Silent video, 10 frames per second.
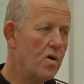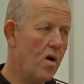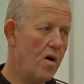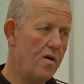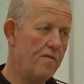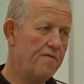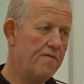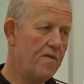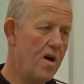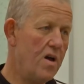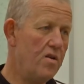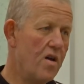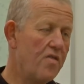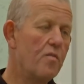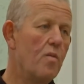I have had
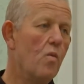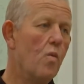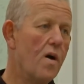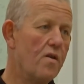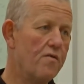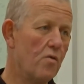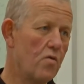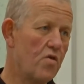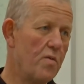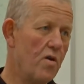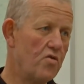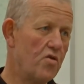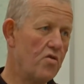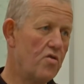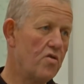nothing but wonderful
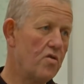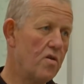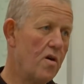responses.